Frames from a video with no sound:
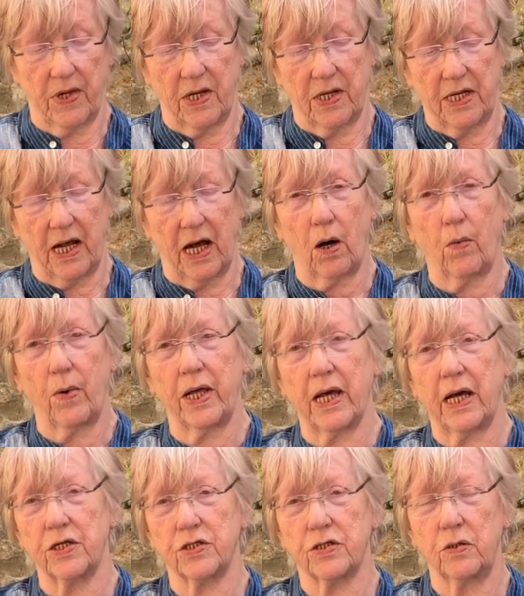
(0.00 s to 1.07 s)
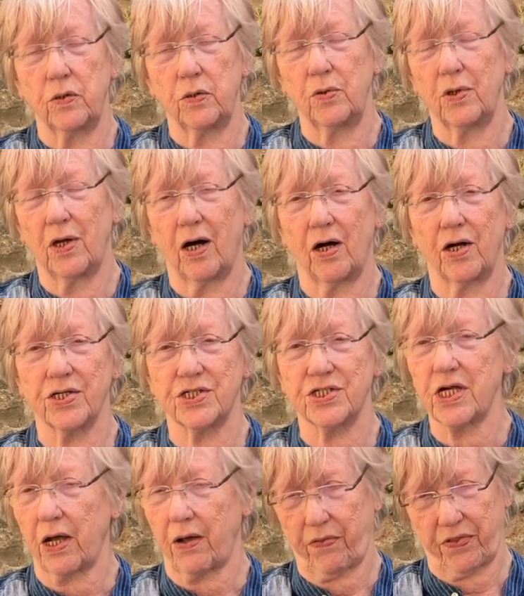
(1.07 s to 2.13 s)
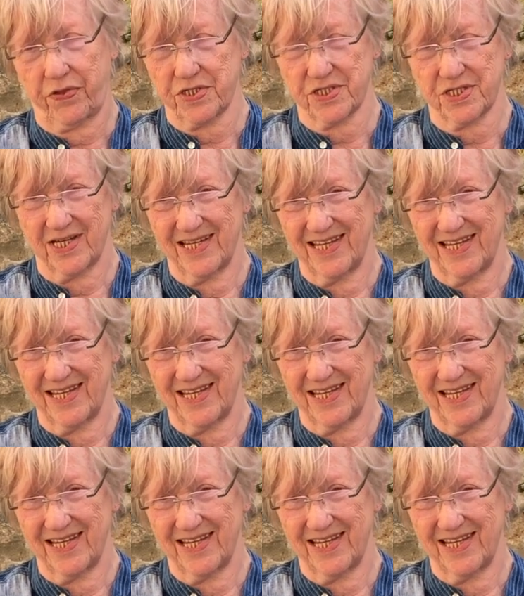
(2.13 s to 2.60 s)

Now we get to our 6th